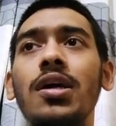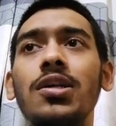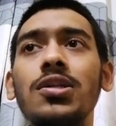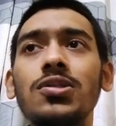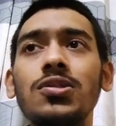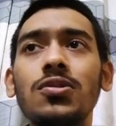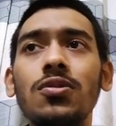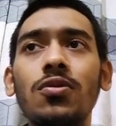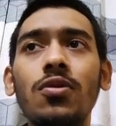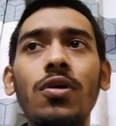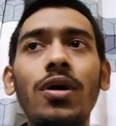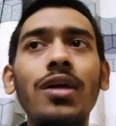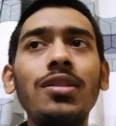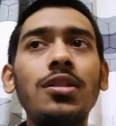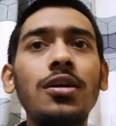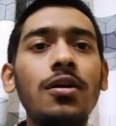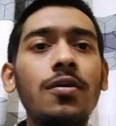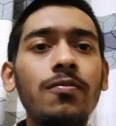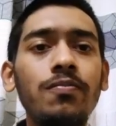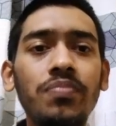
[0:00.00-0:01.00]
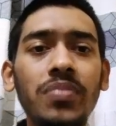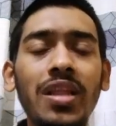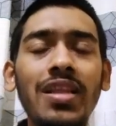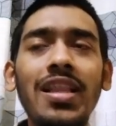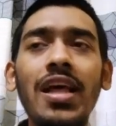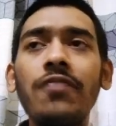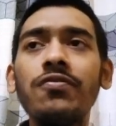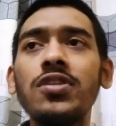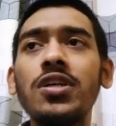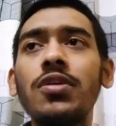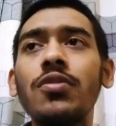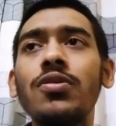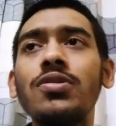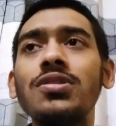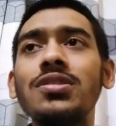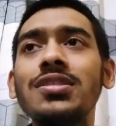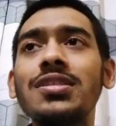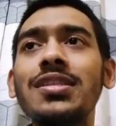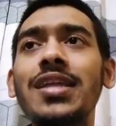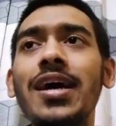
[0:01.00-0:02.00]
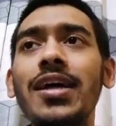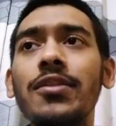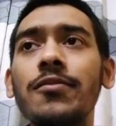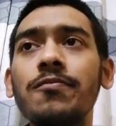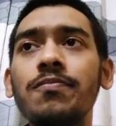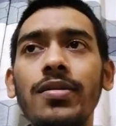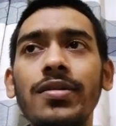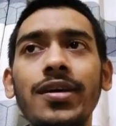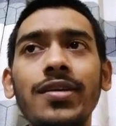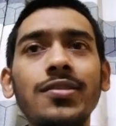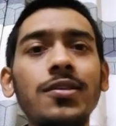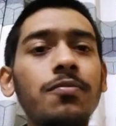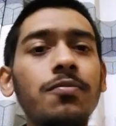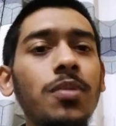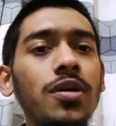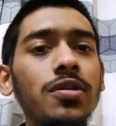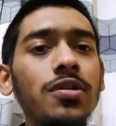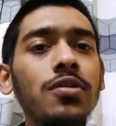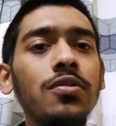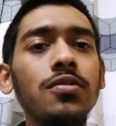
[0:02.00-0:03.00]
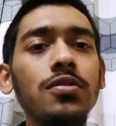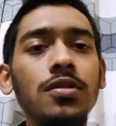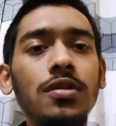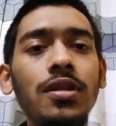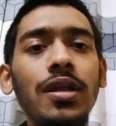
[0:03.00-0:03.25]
So at the left side you can see that there's a button,